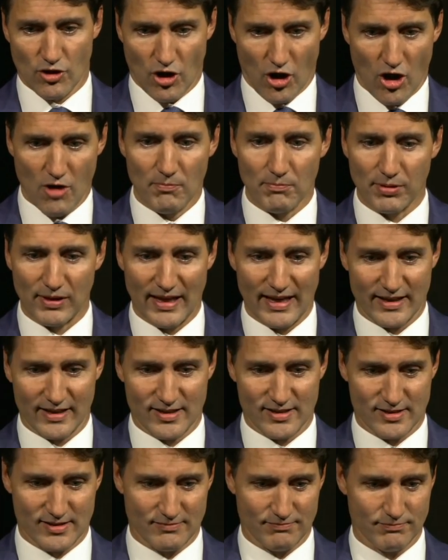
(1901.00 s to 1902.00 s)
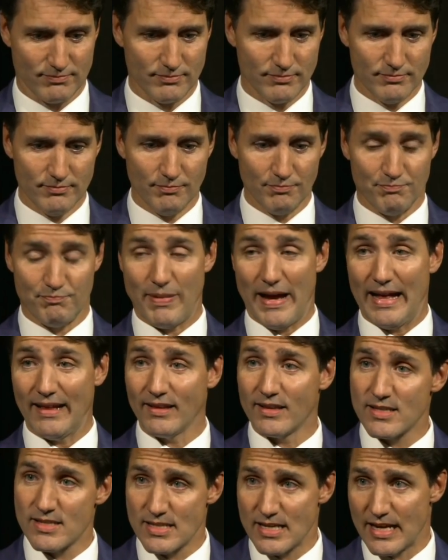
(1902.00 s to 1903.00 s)
complex
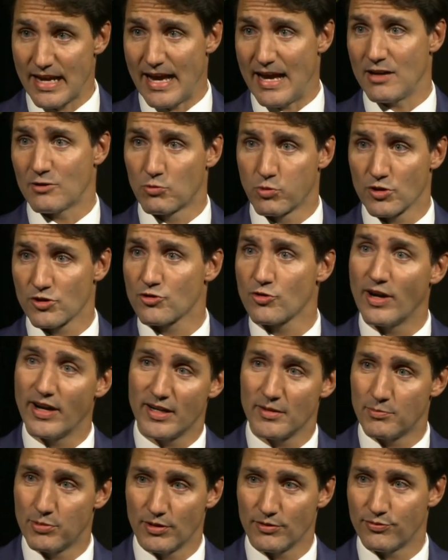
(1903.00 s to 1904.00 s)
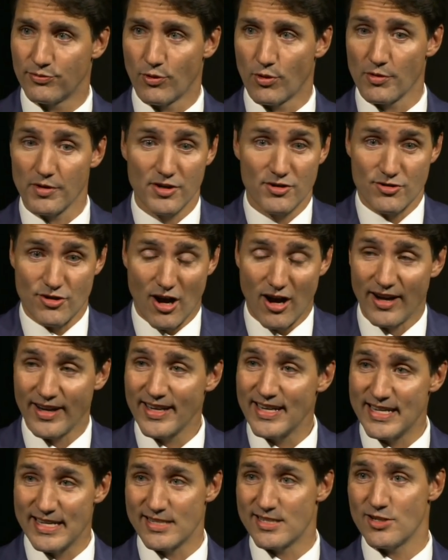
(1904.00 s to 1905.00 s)
balancing act we're trying to put forward, not
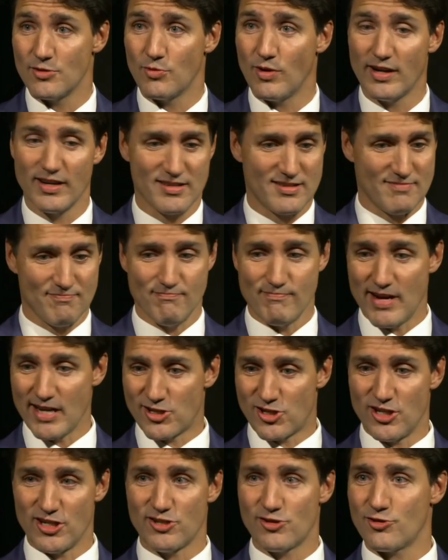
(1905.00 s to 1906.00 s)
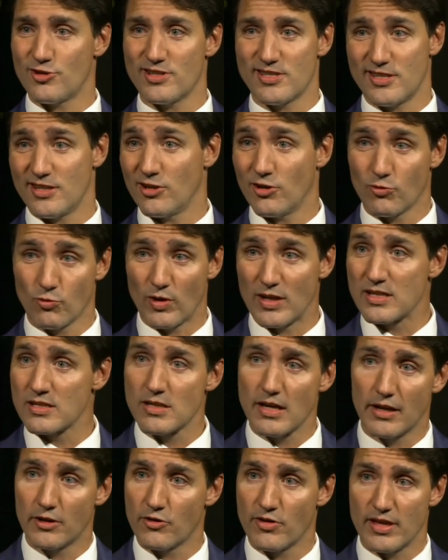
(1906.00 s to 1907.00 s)
an easy one. It's much easier to sit on one
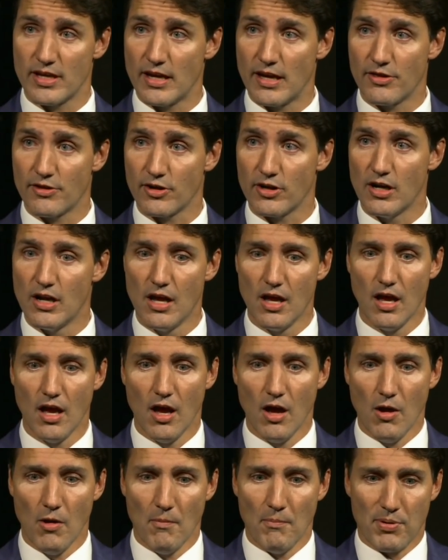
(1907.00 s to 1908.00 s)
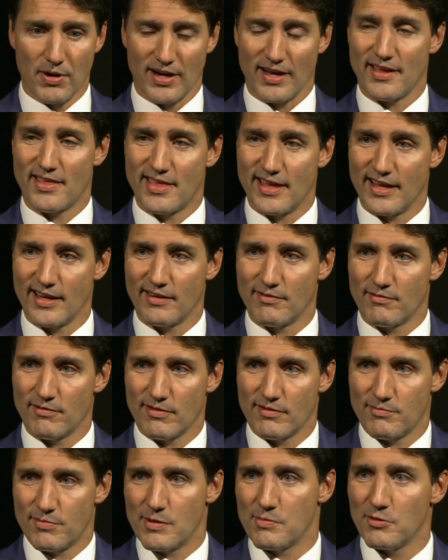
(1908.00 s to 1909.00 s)
side or the other. But I think
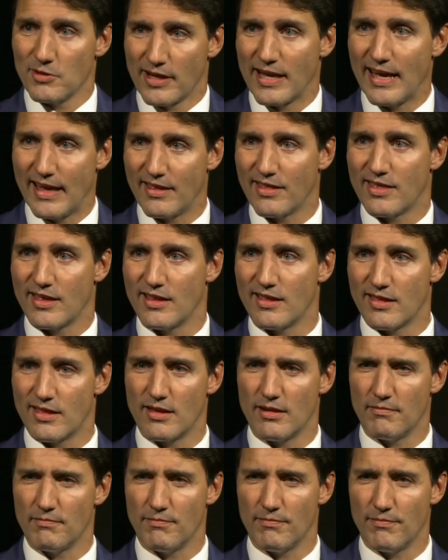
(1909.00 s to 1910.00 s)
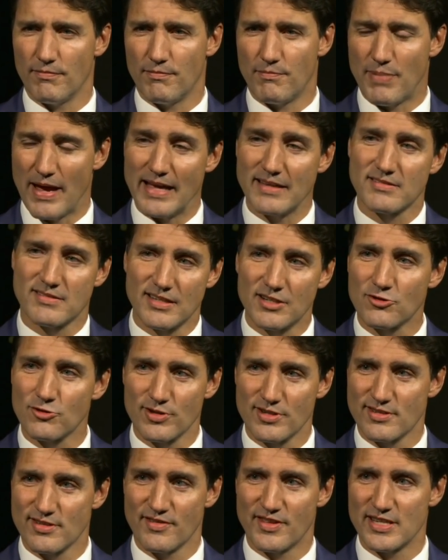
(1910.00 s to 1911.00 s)
people get that the best
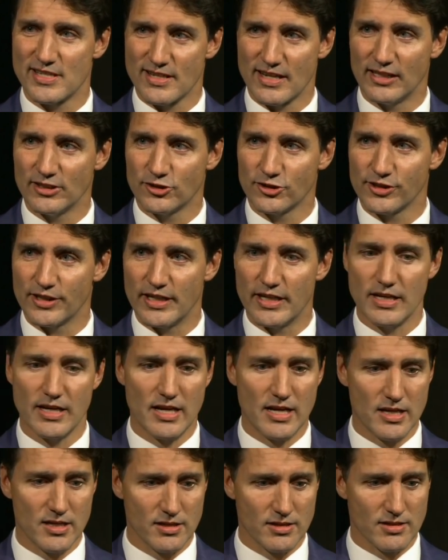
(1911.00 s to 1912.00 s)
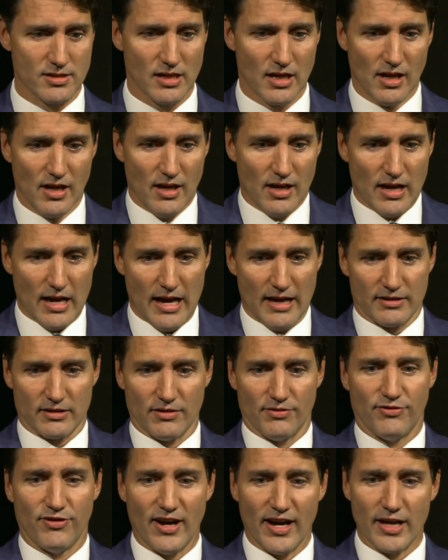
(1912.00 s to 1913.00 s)
interest of this country is
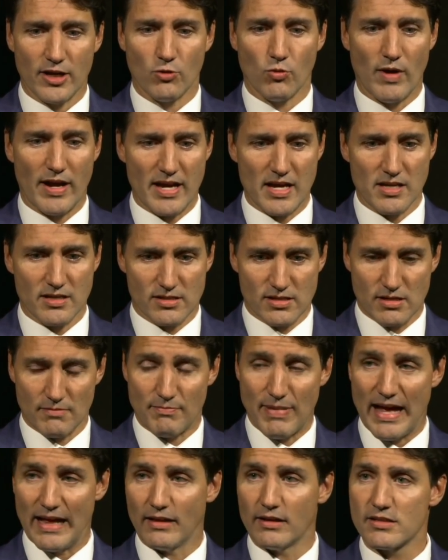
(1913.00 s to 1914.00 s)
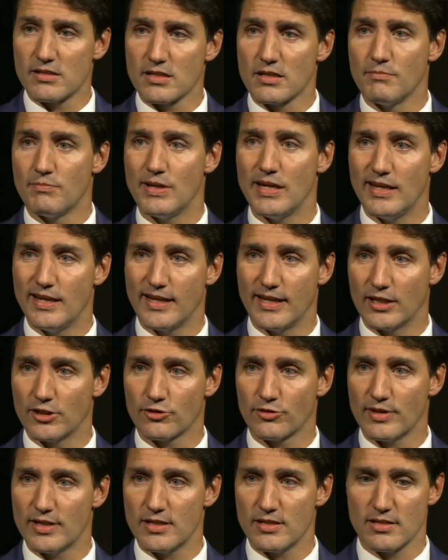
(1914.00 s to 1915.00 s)
to find ways to balance competing
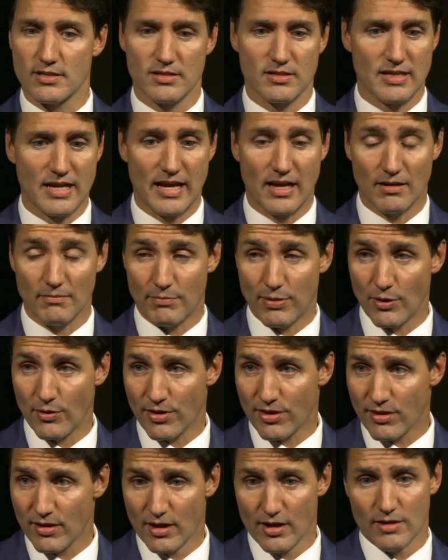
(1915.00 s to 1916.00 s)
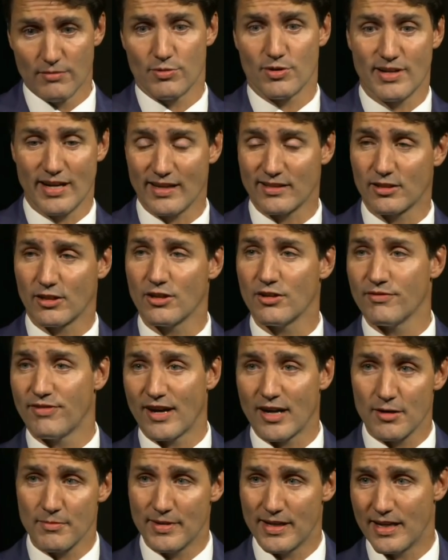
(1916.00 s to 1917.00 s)
interests and both protect our
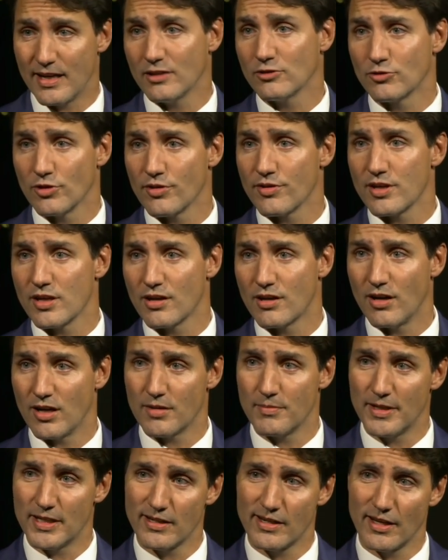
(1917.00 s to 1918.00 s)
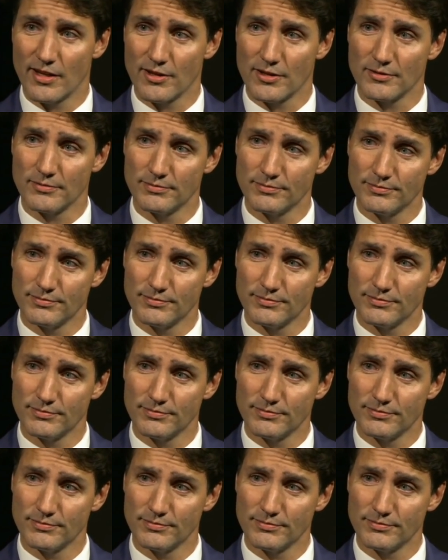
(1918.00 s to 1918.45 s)
environment and grow the economy together.